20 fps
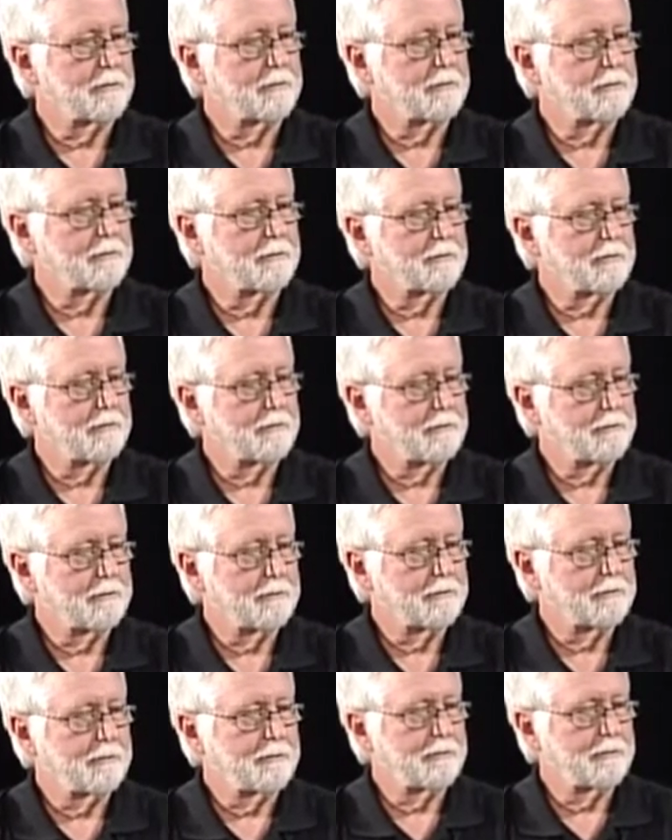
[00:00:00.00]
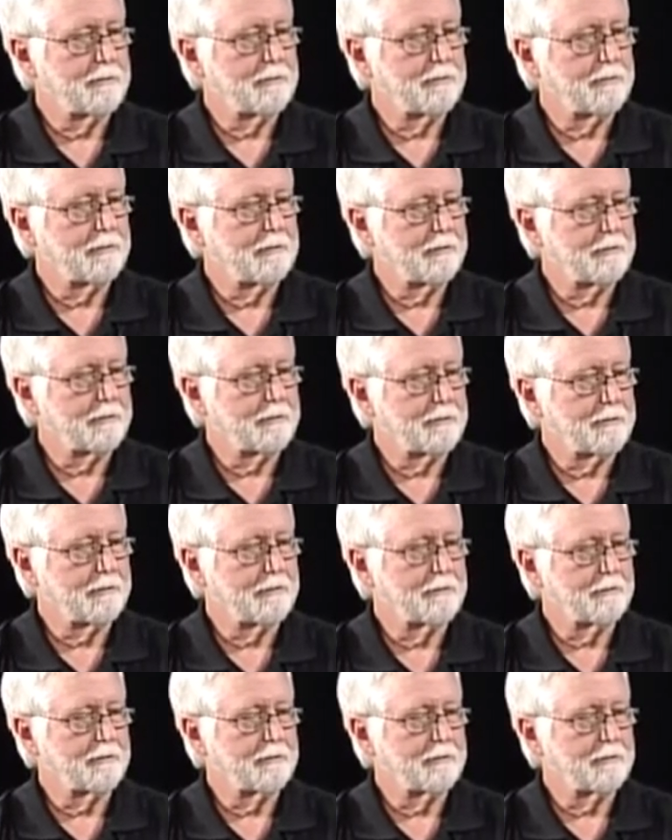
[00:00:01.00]

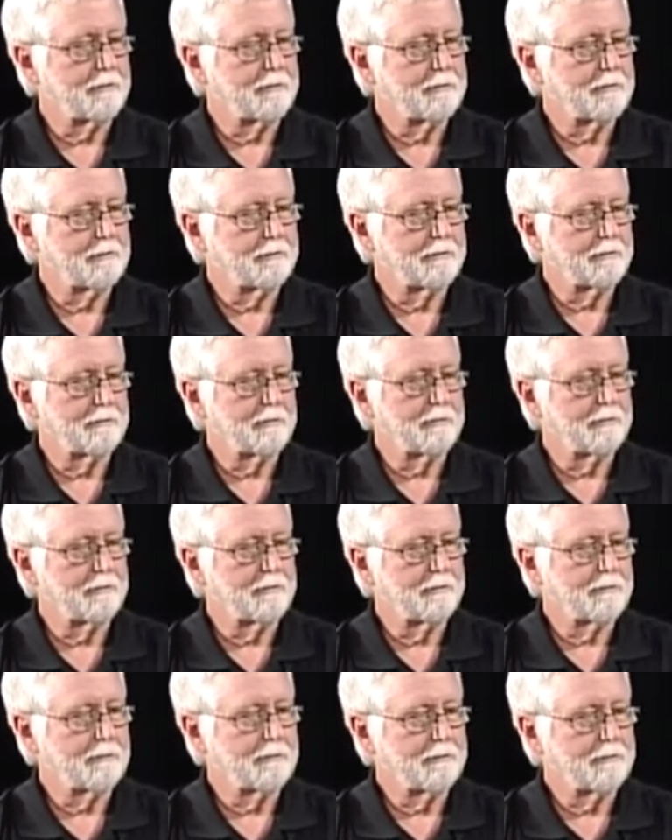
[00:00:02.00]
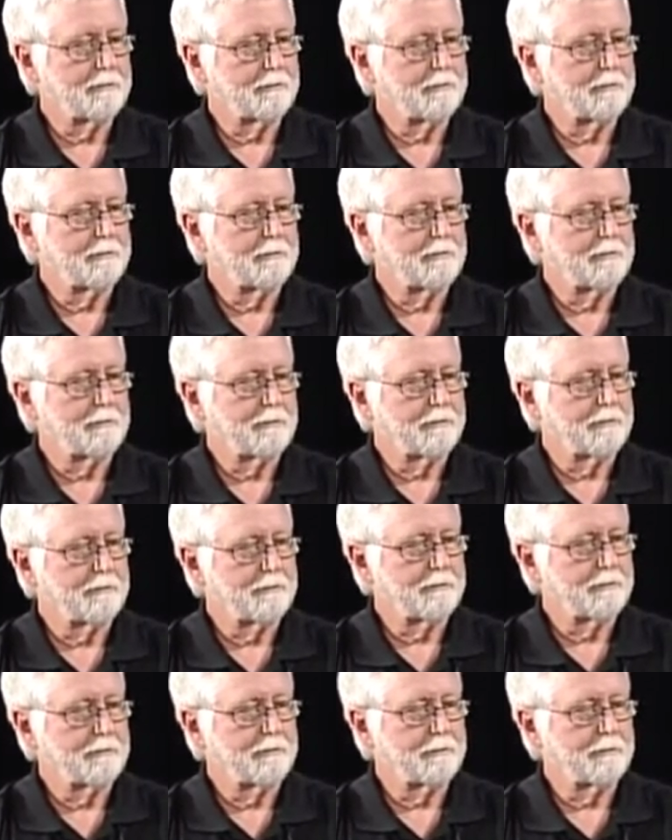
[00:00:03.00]

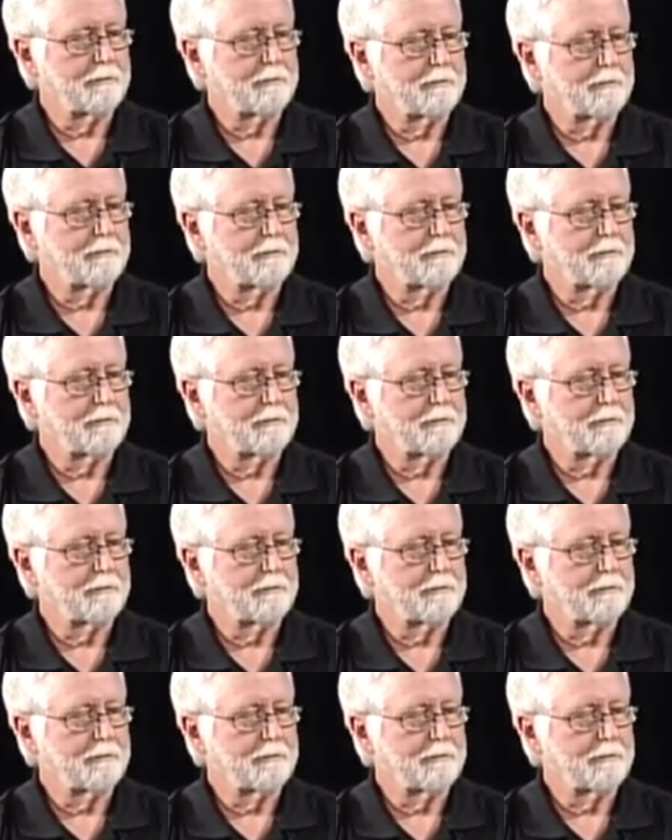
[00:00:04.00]
(not speaking)